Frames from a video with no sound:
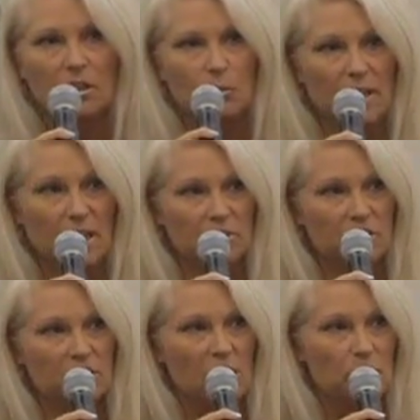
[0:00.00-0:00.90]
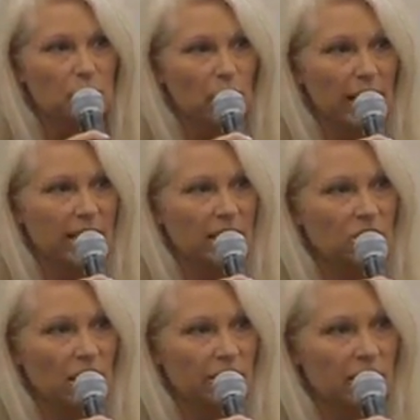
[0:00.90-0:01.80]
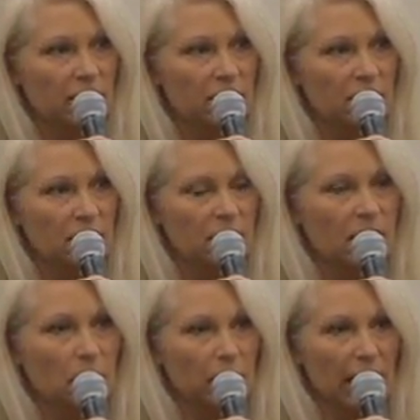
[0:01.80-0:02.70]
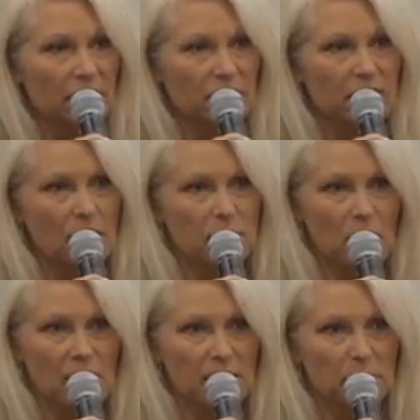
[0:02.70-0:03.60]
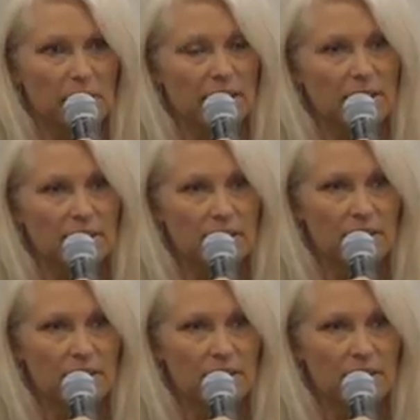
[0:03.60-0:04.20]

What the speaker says: We have to stop betraying each other, and we have to stop gossiping.